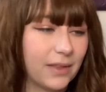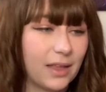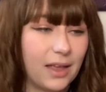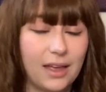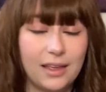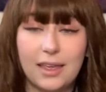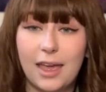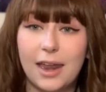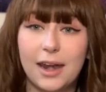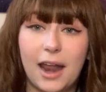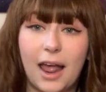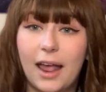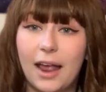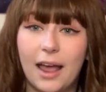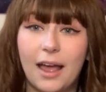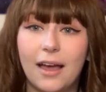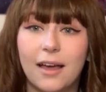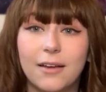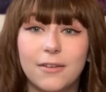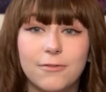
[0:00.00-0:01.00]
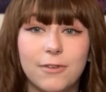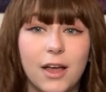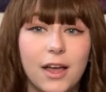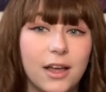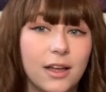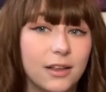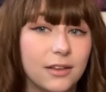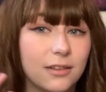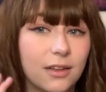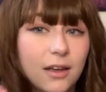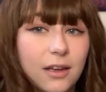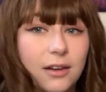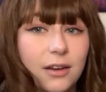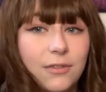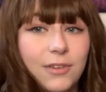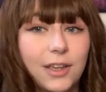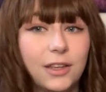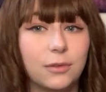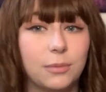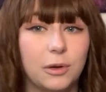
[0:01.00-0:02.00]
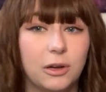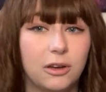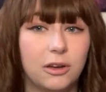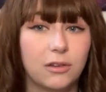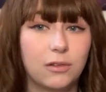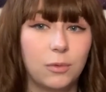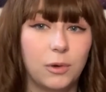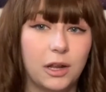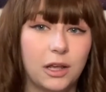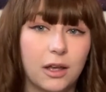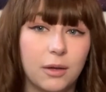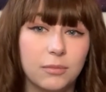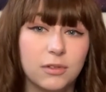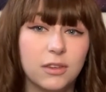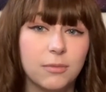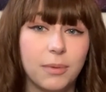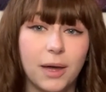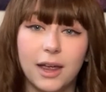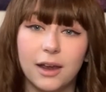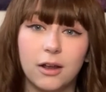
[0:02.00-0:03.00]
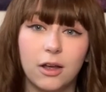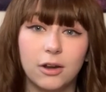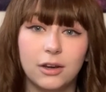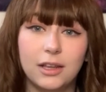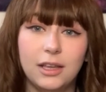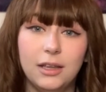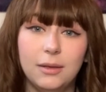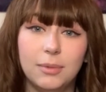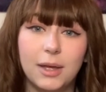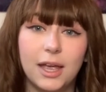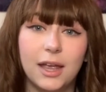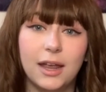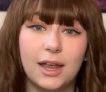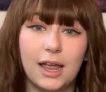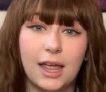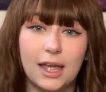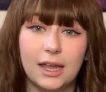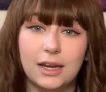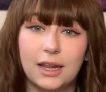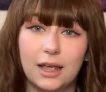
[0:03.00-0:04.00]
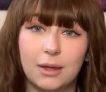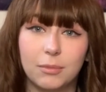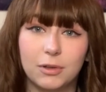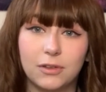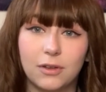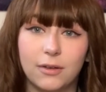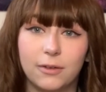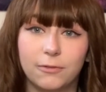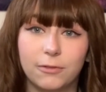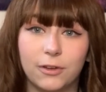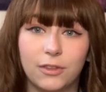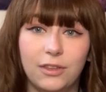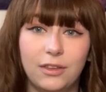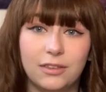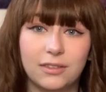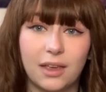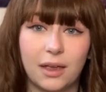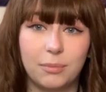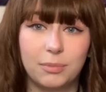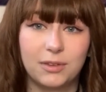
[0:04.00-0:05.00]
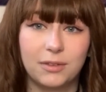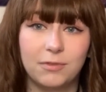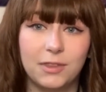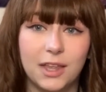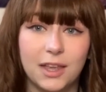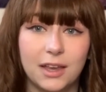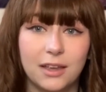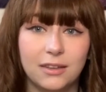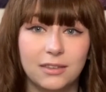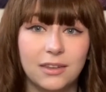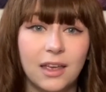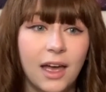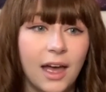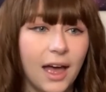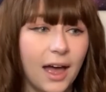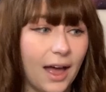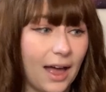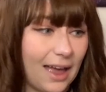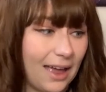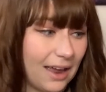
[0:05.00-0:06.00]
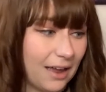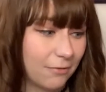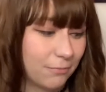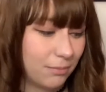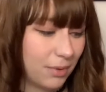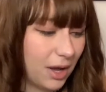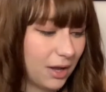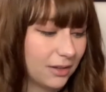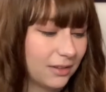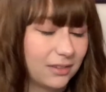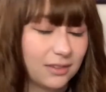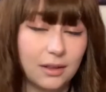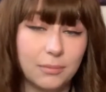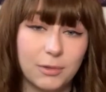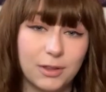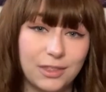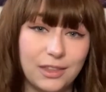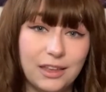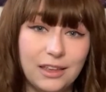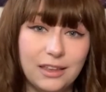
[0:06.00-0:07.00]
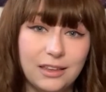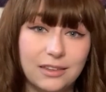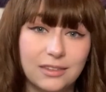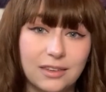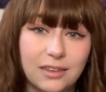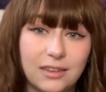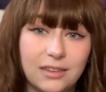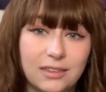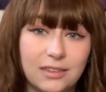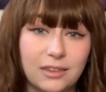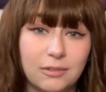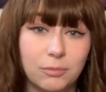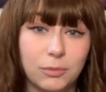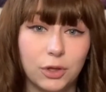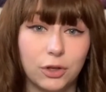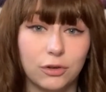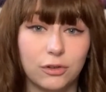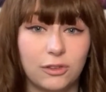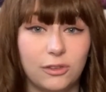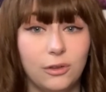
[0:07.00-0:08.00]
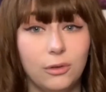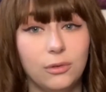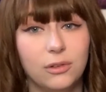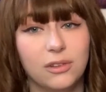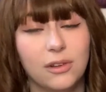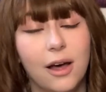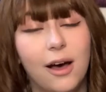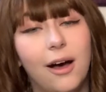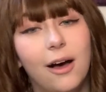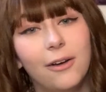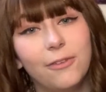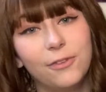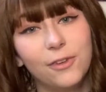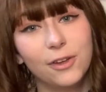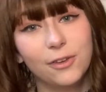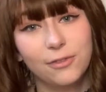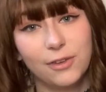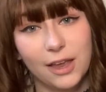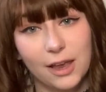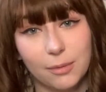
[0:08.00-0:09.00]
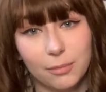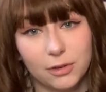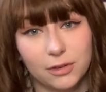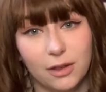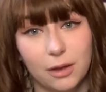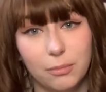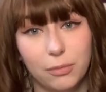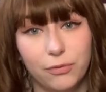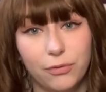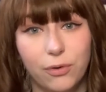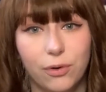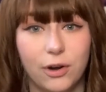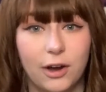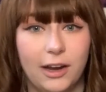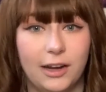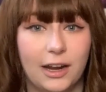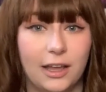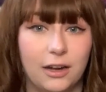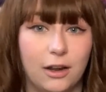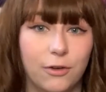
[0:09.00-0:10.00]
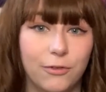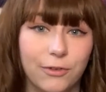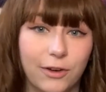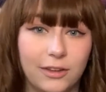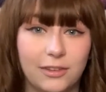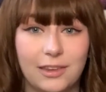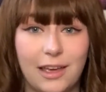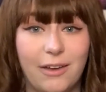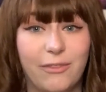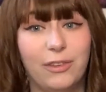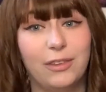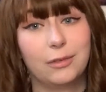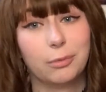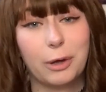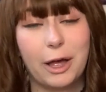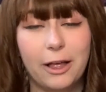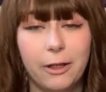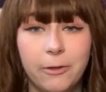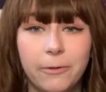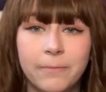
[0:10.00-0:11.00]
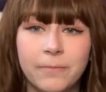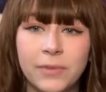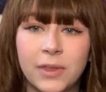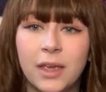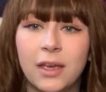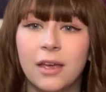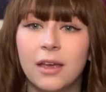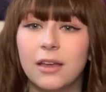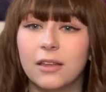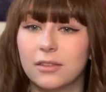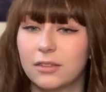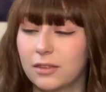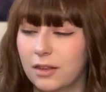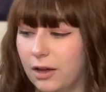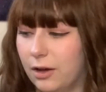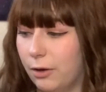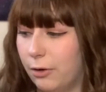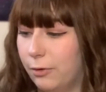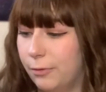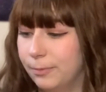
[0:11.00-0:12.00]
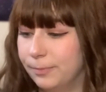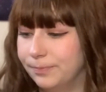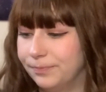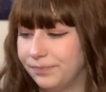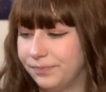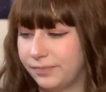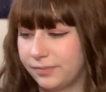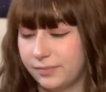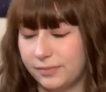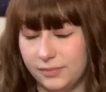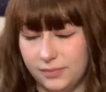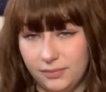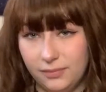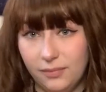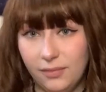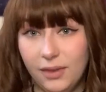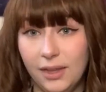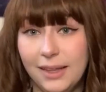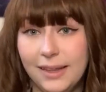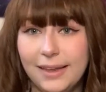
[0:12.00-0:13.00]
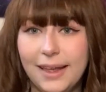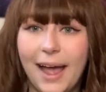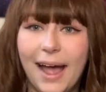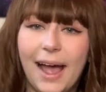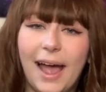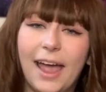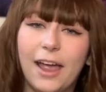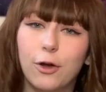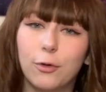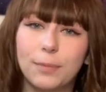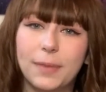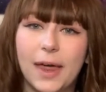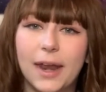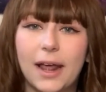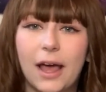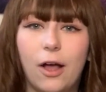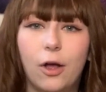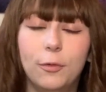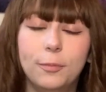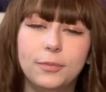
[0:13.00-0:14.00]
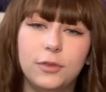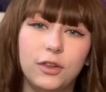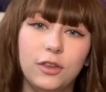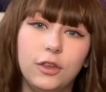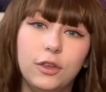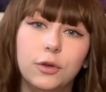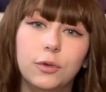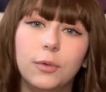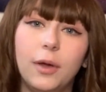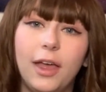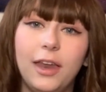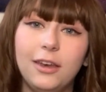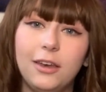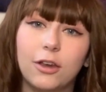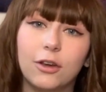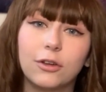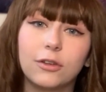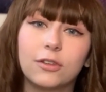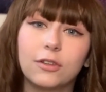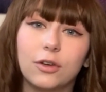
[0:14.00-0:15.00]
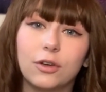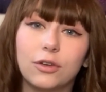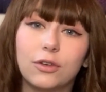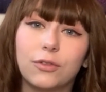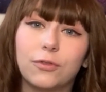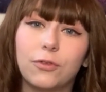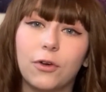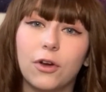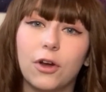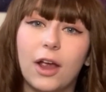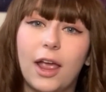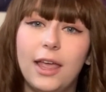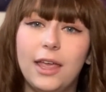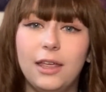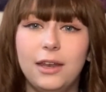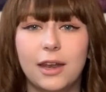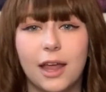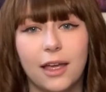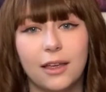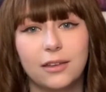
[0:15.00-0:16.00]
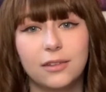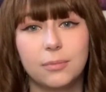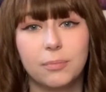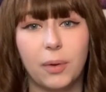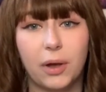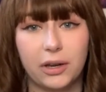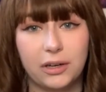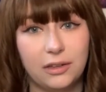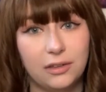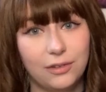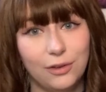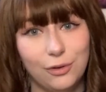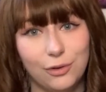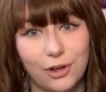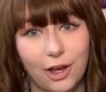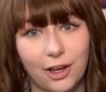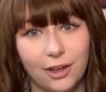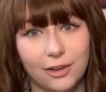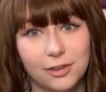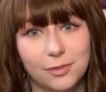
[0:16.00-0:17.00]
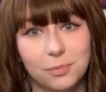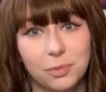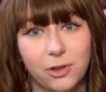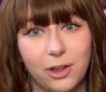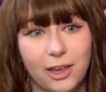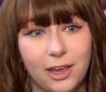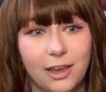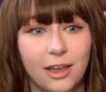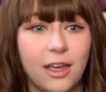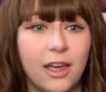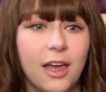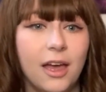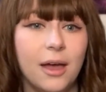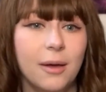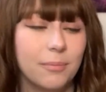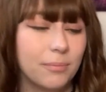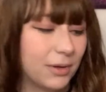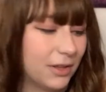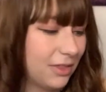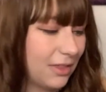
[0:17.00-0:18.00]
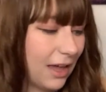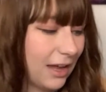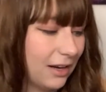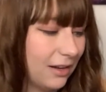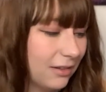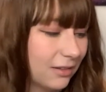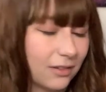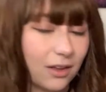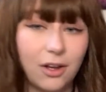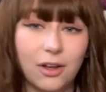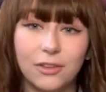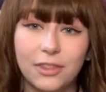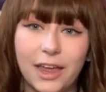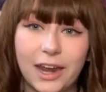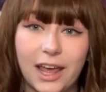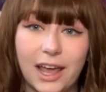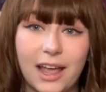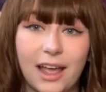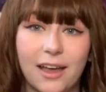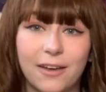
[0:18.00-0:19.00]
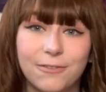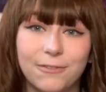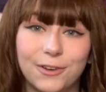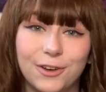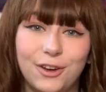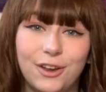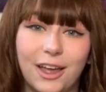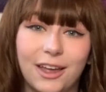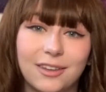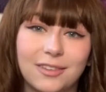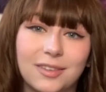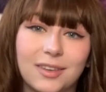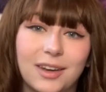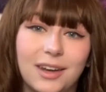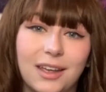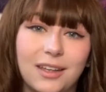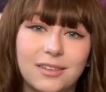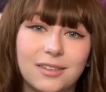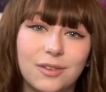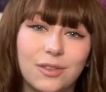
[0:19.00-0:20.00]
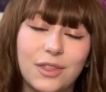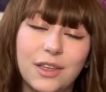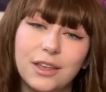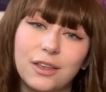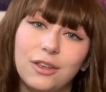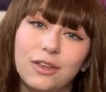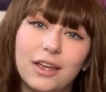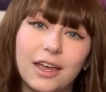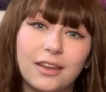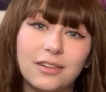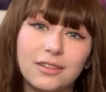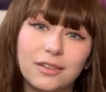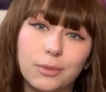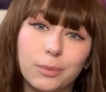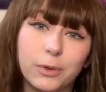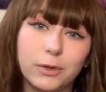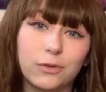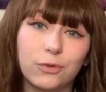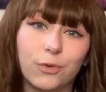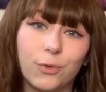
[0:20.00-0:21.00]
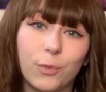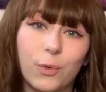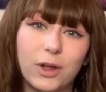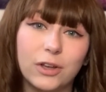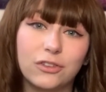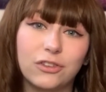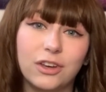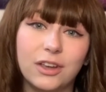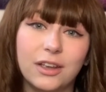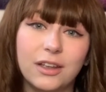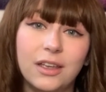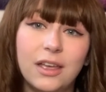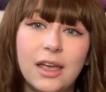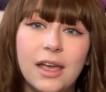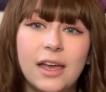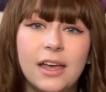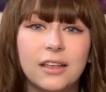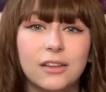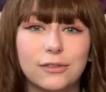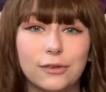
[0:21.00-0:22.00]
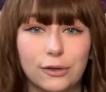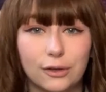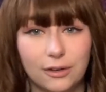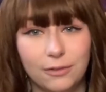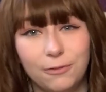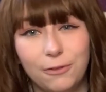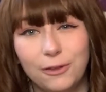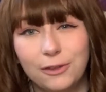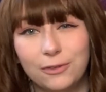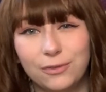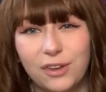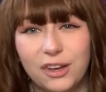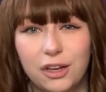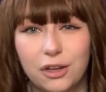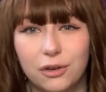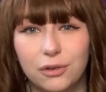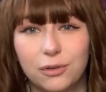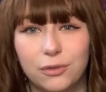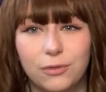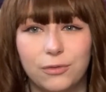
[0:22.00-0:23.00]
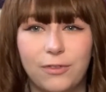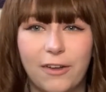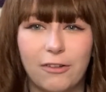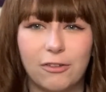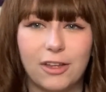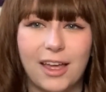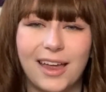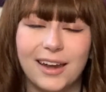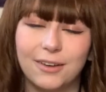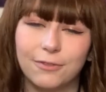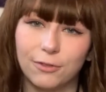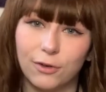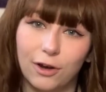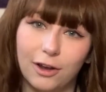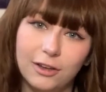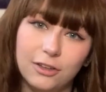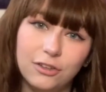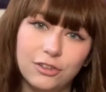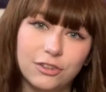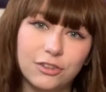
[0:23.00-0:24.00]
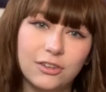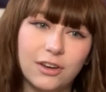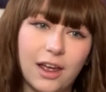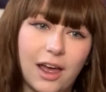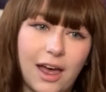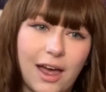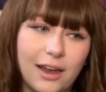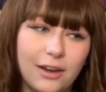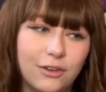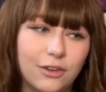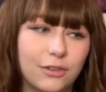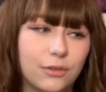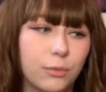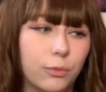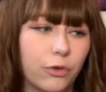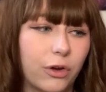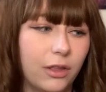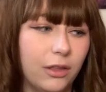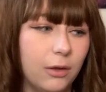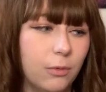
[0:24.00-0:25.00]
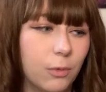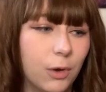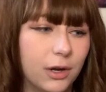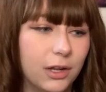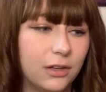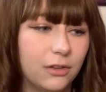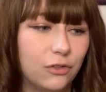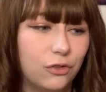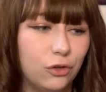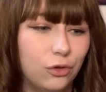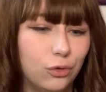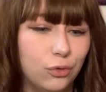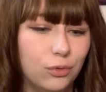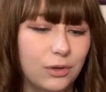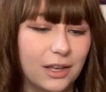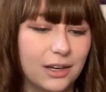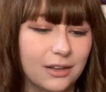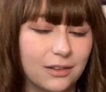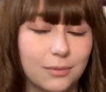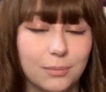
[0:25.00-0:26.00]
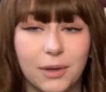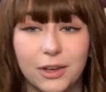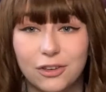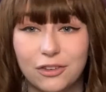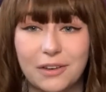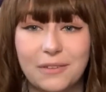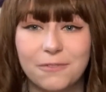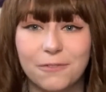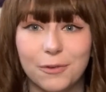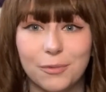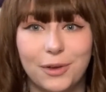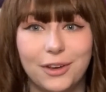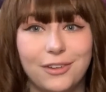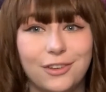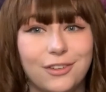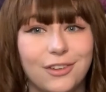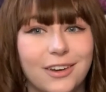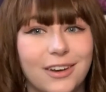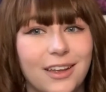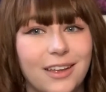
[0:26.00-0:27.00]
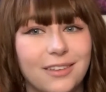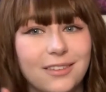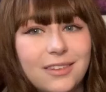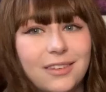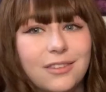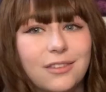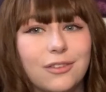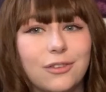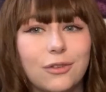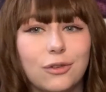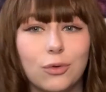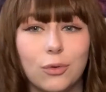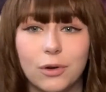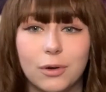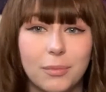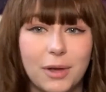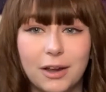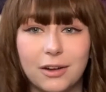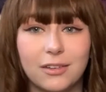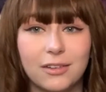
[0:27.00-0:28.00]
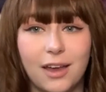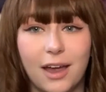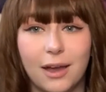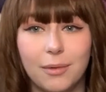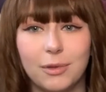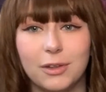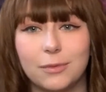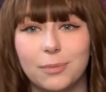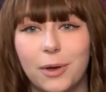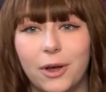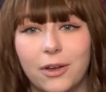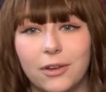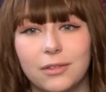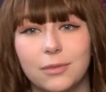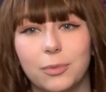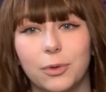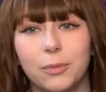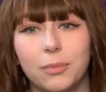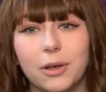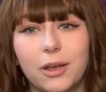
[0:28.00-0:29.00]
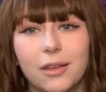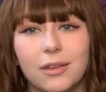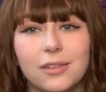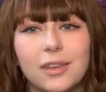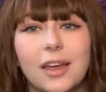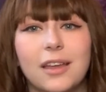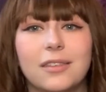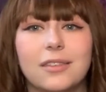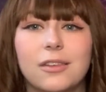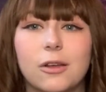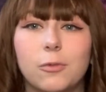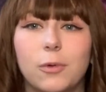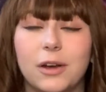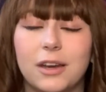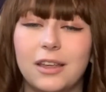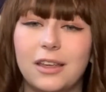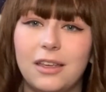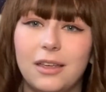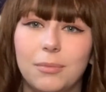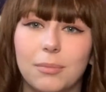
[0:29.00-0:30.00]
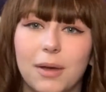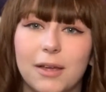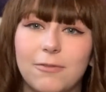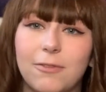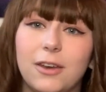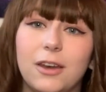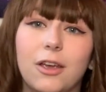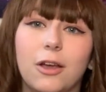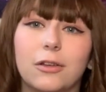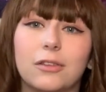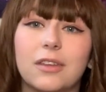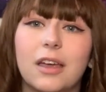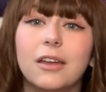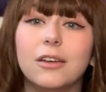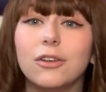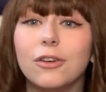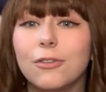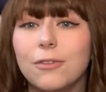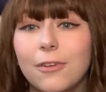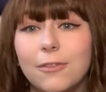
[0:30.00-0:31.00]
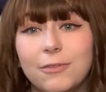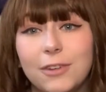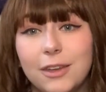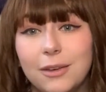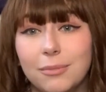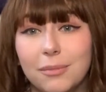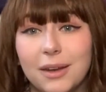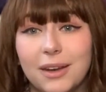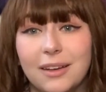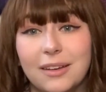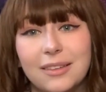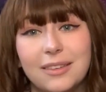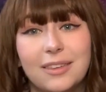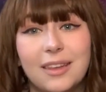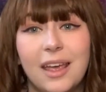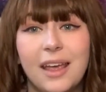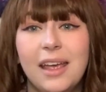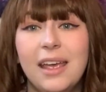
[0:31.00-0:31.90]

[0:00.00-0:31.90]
Again, I have a ton of experience when it comes to buying on eBay and Amazon for these types of things. I have bought some of these similar suits off of Amazon before, and I know friends have as well. So yeah, I hope that helped you in your search for a nice bodysuit cosplay. But that is all that I have for you guys today, so thank you guys so much for watching. Sorry if this video felt kind of rushed. I just really wanted to get as much information as short amount of time as possible because I still want to keep my videos under 15 minutes